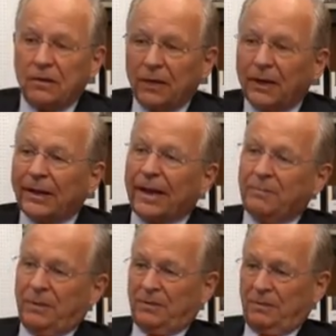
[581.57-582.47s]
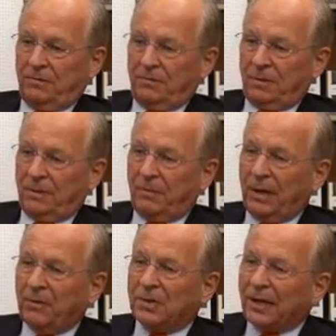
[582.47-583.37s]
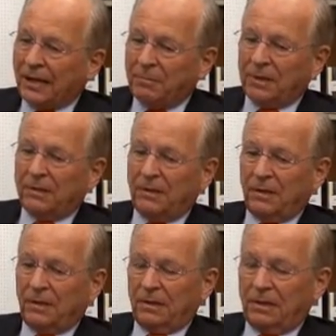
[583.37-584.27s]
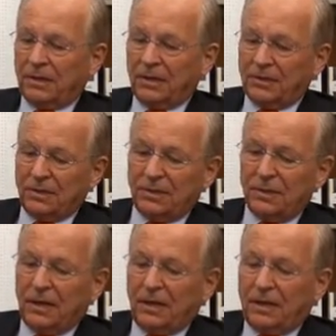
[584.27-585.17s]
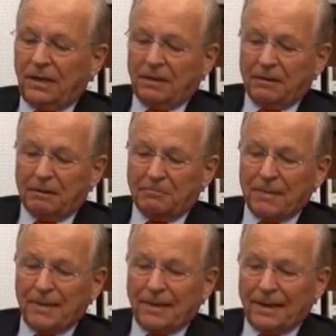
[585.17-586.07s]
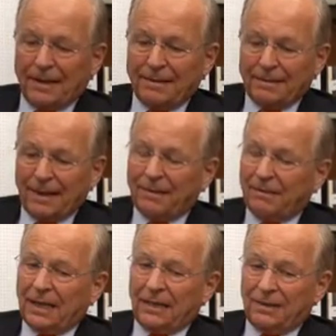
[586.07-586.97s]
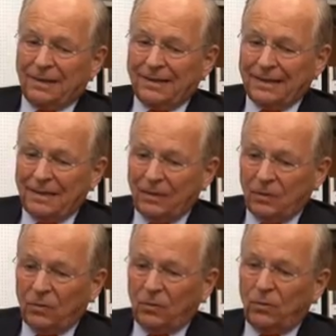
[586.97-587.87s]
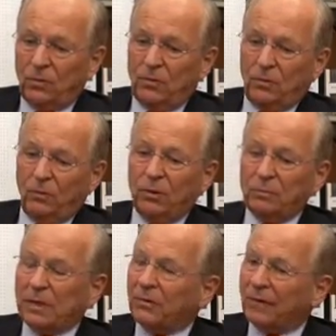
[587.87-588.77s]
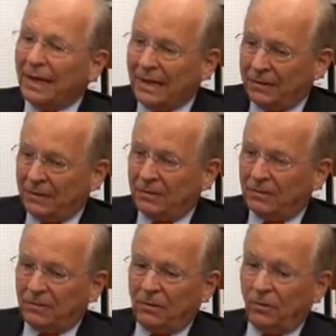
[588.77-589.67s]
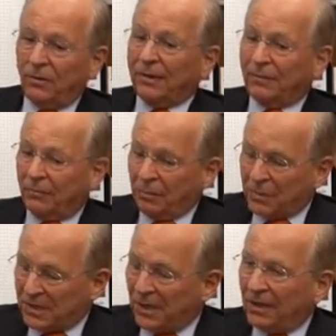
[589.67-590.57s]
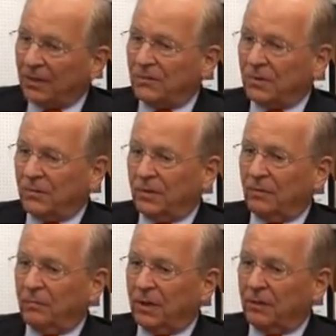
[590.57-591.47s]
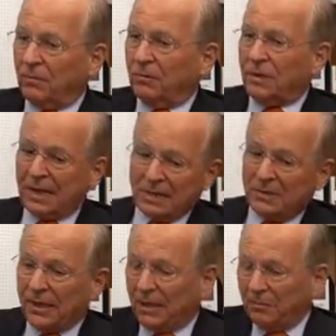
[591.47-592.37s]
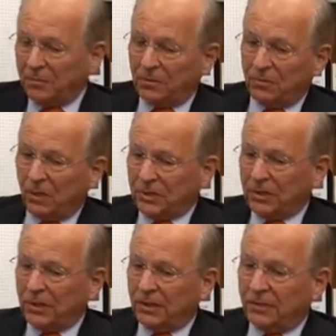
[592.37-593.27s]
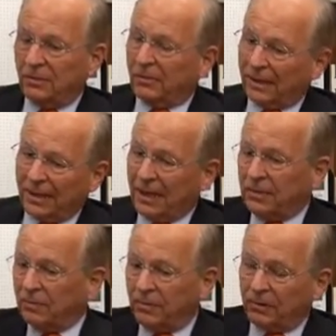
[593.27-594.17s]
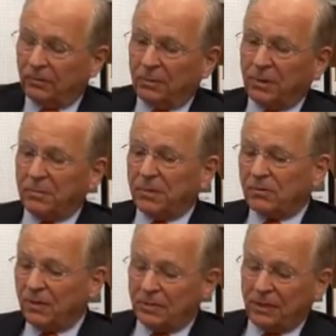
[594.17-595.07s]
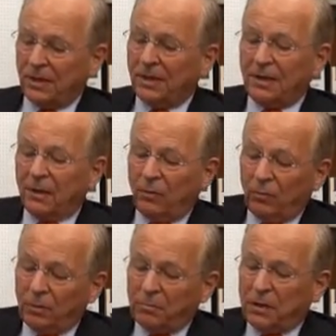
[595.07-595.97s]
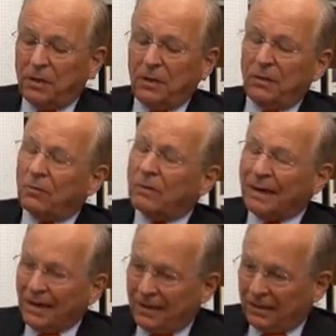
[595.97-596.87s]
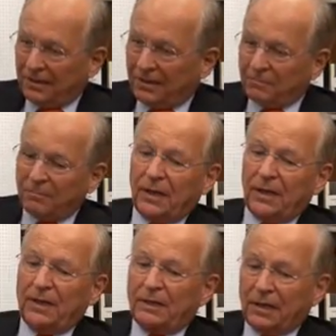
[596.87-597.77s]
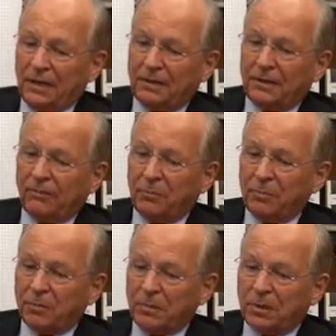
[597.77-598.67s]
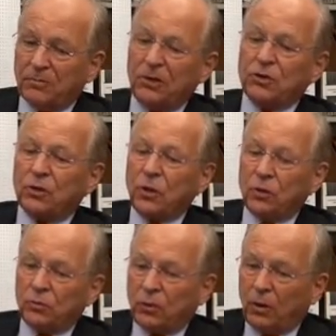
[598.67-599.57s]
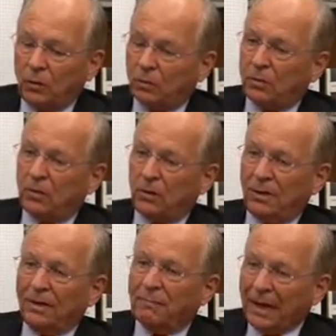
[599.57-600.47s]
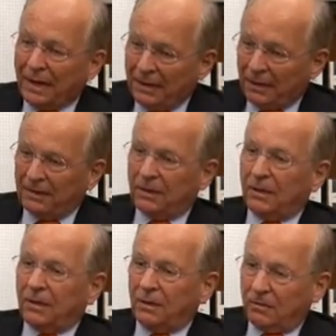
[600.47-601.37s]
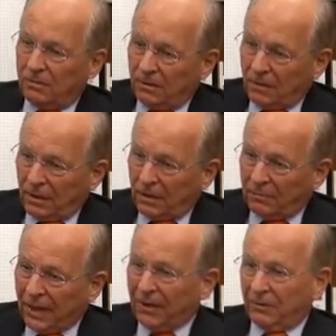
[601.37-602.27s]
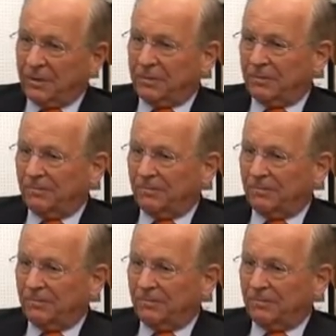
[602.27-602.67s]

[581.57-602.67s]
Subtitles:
The climate, the Paris climate discussions, I think that the EU will be united, or the representatives of the European Union, as they come to Washington or engage with the Trump administration, will be united in telling the Trump administration, don't abandon Paris.